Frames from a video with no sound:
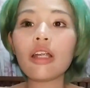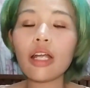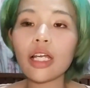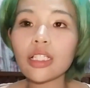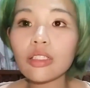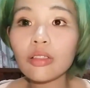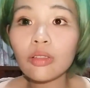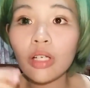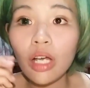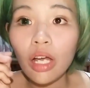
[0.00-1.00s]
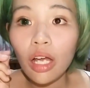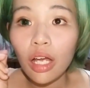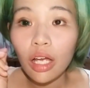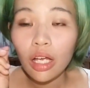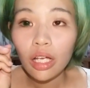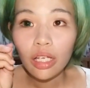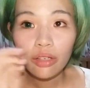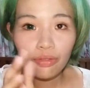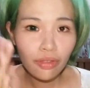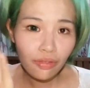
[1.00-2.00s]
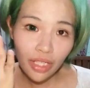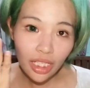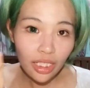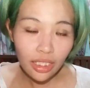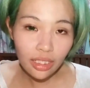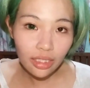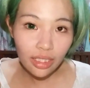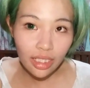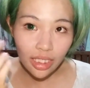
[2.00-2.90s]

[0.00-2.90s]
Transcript: Alright, so if you feel